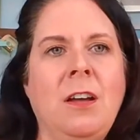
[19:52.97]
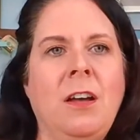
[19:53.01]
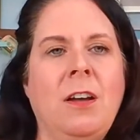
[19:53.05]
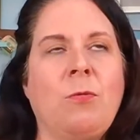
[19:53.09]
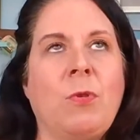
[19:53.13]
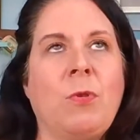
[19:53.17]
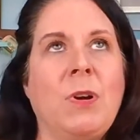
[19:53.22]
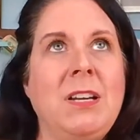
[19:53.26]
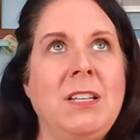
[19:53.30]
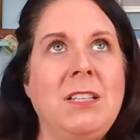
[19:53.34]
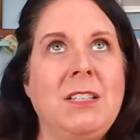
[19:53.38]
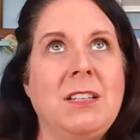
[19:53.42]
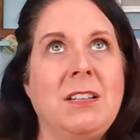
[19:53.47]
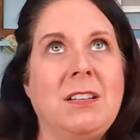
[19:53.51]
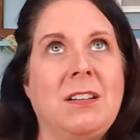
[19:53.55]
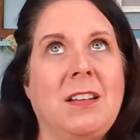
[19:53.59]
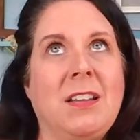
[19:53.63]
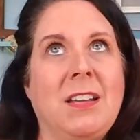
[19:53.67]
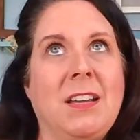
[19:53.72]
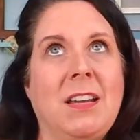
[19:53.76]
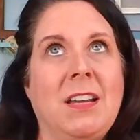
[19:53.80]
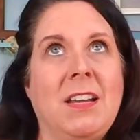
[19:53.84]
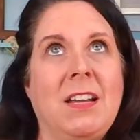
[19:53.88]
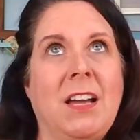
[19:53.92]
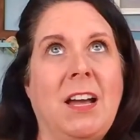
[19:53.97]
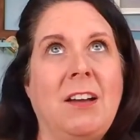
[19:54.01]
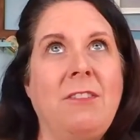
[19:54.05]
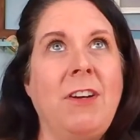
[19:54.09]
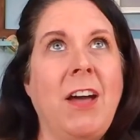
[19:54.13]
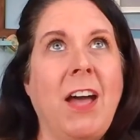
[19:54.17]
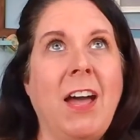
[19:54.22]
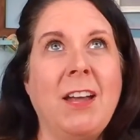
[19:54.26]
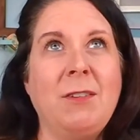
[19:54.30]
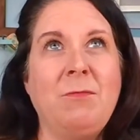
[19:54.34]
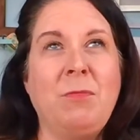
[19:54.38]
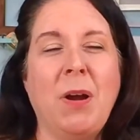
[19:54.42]
Recently, I've
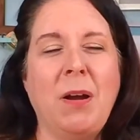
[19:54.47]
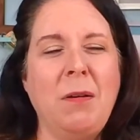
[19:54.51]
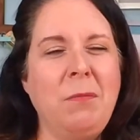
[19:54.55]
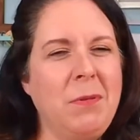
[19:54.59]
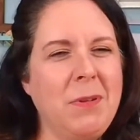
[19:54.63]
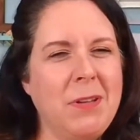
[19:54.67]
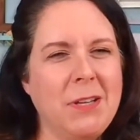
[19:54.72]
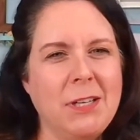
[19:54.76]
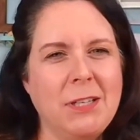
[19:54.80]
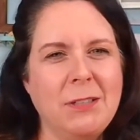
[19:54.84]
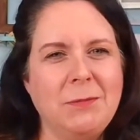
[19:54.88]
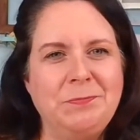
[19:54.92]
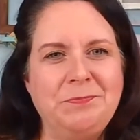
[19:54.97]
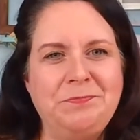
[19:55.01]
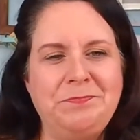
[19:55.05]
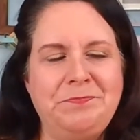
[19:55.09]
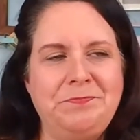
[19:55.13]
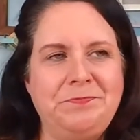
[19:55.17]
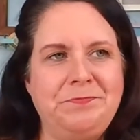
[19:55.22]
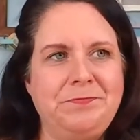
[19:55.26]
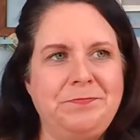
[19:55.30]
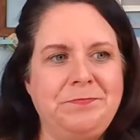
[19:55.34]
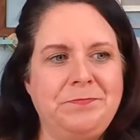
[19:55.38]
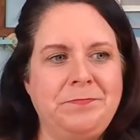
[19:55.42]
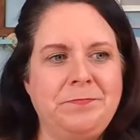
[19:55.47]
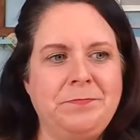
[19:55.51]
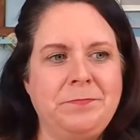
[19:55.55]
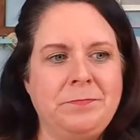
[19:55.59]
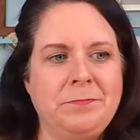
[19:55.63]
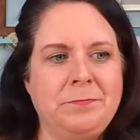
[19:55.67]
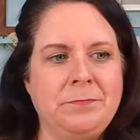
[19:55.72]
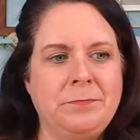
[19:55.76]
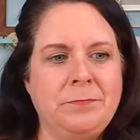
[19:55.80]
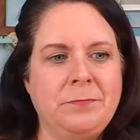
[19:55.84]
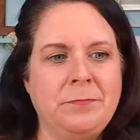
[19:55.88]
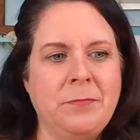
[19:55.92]
had probably
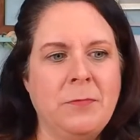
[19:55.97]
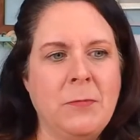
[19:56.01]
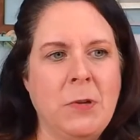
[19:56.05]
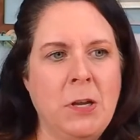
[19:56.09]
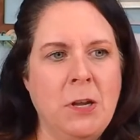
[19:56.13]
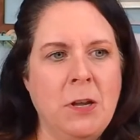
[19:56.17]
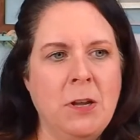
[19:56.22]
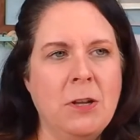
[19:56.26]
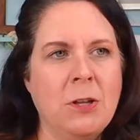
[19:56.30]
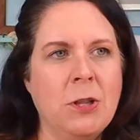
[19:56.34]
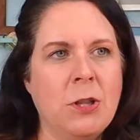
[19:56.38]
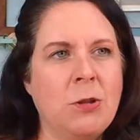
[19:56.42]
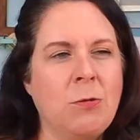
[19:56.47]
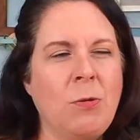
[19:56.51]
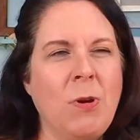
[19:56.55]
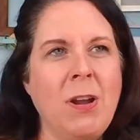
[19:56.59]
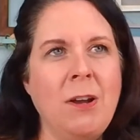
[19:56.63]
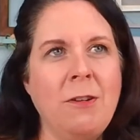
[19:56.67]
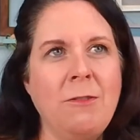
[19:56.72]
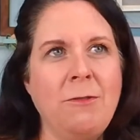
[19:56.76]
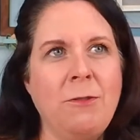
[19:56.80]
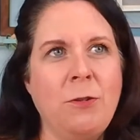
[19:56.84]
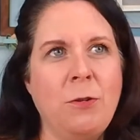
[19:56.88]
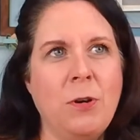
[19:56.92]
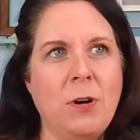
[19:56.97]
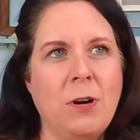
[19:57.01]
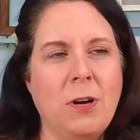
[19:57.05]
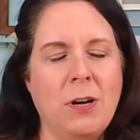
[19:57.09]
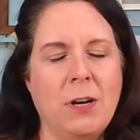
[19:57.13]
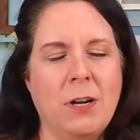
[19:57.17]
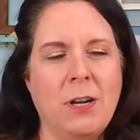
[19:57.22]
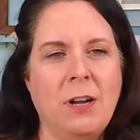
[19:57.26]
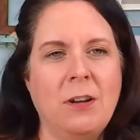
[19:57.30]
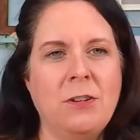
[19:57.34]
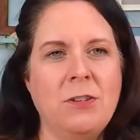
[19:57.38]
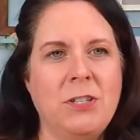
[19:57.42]
3 or
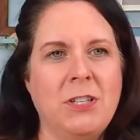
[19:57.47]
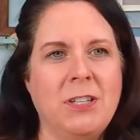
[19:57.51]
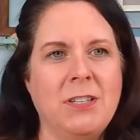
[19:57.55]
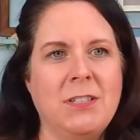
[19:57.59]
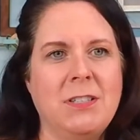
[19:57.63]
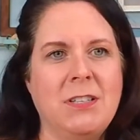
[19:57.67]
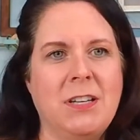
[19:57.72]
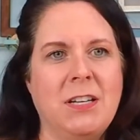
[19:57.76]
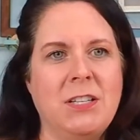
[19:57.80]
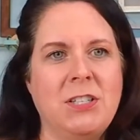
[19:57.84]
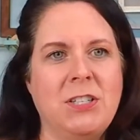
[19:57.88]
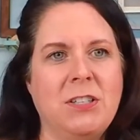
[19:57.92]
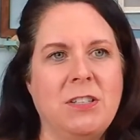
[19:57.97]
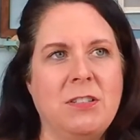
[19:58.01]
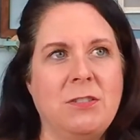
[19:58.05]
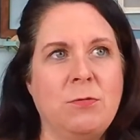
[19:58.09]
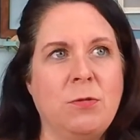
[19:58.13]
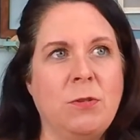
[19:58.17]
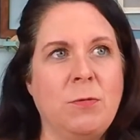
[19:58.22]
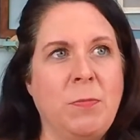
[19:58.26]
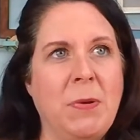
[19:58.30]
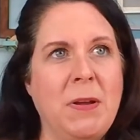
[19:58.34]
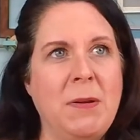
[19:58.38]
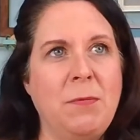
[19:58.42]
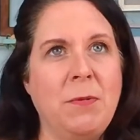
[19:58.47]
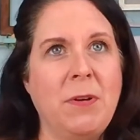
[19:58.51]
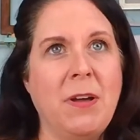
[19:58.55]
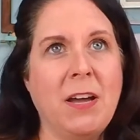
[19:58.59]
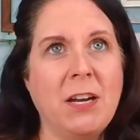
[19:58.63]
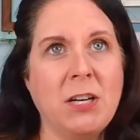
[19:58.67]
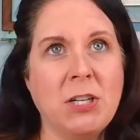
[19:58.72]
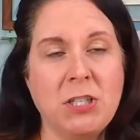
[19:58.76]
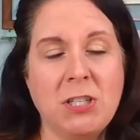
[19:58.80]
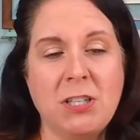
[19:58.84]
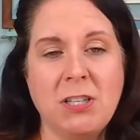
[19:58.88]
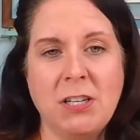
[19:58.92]
4 coaching sessions with people
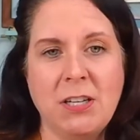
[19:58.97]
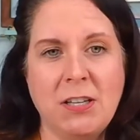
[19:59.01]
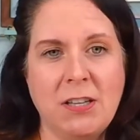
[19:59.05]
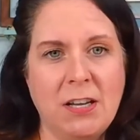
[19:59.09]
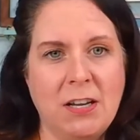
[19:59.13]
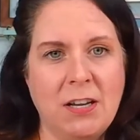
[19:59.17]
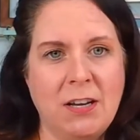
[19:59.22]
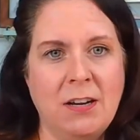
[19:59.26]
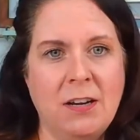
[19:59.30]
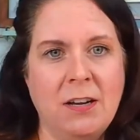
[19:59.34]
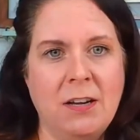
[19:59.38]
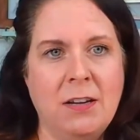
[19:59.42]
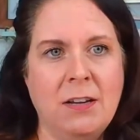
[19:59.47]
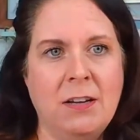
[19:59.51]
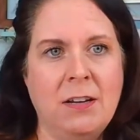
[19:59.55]
actually that